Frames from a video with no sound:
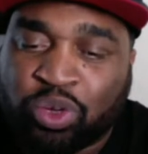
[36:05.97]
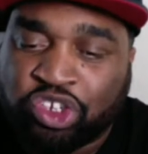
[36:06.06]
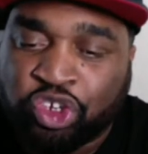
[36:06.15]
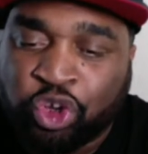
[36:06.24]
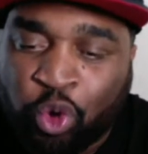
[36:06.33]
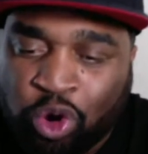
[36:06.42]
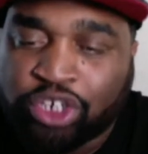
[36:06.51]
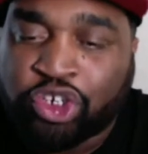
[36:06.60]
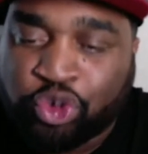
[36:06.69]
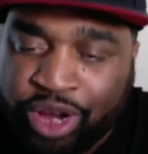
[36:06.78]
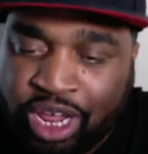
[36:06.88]
was your
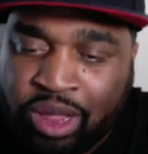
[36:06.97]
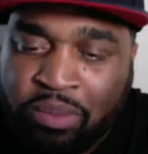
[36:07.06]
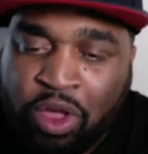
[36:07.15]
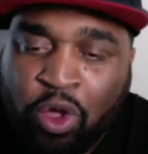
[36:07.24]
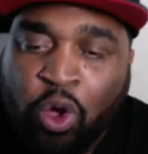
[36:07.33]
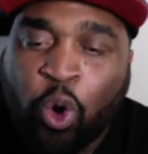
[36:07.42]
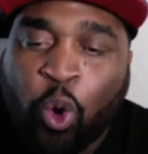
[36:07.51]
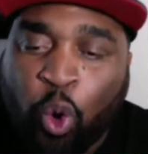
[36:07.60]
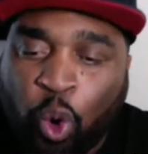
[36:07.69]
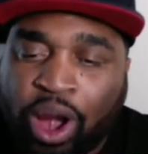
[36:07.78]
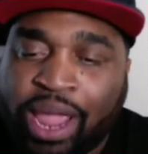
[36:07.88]
dream
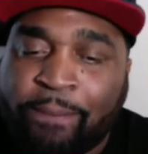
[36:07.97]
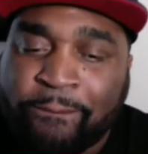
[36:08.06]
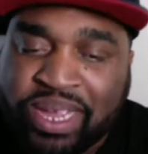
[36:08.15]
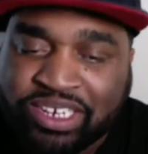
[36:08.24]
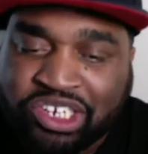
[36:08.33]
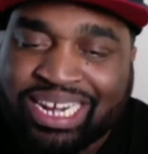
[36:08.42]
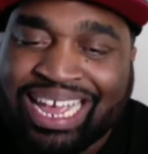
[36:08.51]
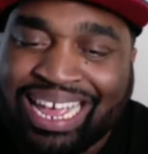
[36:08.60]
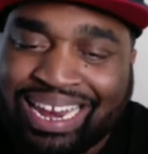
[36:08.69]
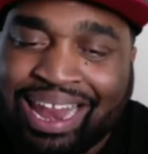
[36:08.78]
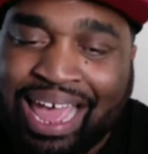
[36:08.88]
or a mission
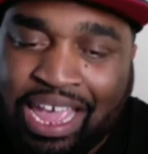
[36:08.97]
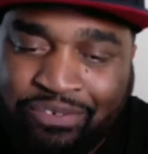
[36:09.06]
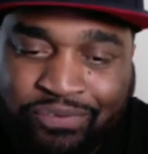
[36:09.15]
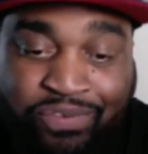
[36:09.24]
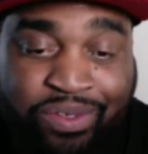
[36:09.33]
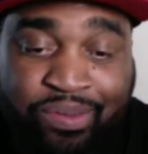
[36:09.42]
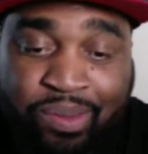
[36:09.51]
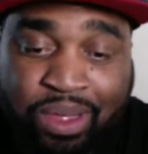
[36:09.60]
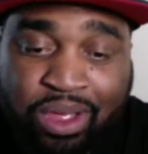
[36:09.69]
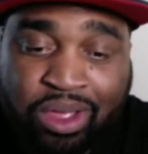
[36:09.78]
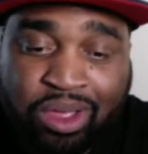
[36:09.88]
in life?
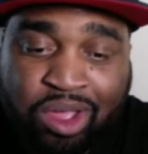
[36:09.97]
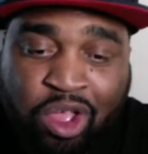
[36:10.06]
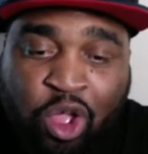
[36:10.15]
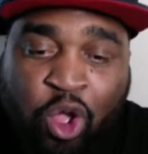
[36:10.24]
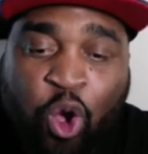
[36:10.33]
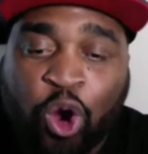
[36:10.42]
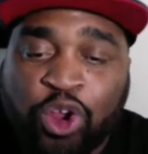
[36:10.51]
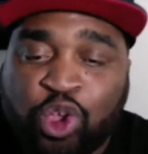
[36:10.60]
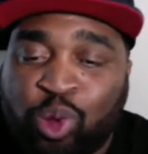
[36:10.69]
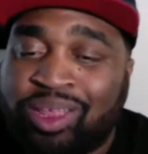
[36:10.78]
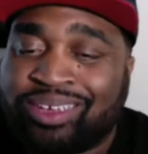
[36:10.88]
Are
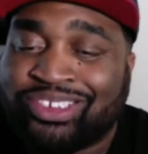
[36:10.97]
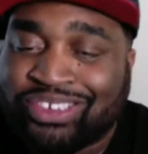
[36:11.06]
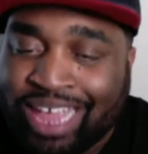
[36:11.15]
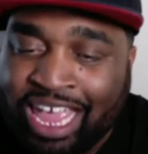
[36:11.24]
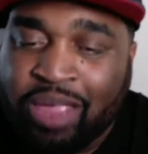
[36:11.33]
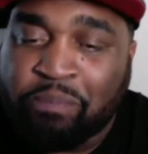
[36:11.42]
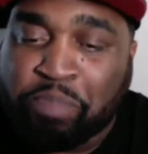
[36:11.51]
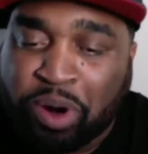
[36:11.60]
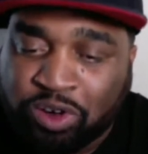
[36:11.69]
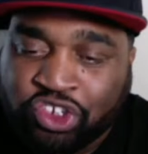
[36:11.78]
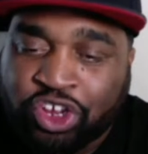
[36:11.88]
you the same
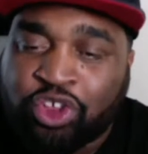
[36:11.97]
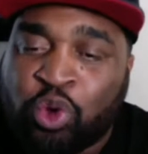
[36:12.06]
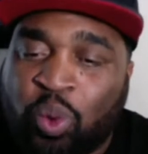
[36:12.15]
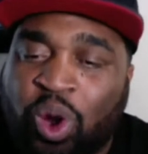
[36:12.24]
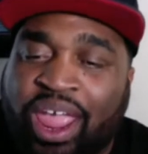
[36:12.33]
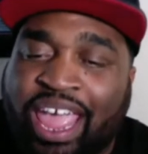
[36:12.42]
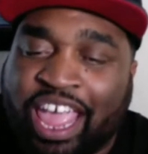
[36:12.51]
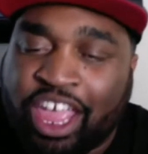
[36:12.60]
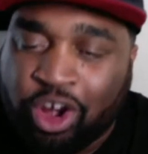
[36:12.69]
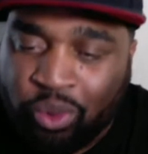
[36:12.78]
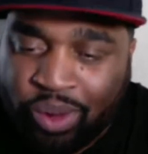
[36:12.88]
person you were
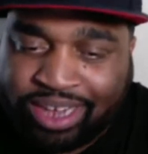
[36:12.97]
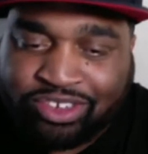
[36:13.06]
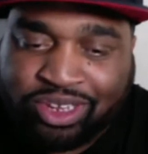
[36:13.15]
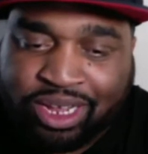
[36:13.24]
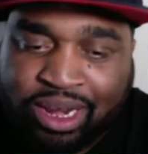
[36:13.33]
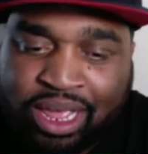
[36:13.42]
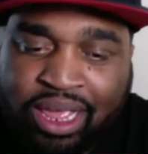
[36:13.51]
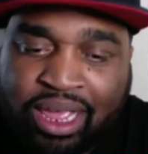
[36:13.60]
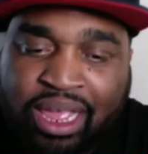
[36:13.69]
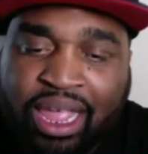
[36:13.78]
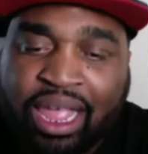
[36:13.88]
interested
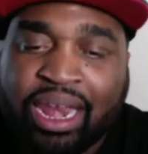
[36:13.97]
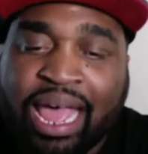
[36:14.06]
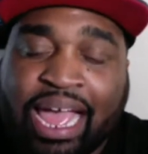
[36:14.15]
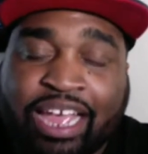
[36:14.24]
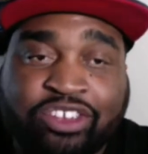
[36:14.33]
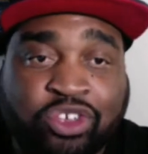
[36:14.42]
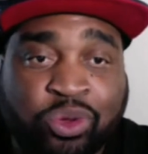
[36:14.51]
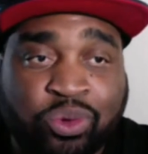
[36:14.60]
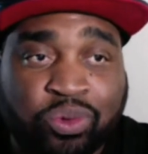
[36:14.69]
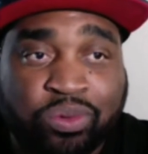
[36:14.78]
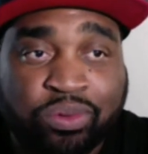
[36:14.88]
in high school?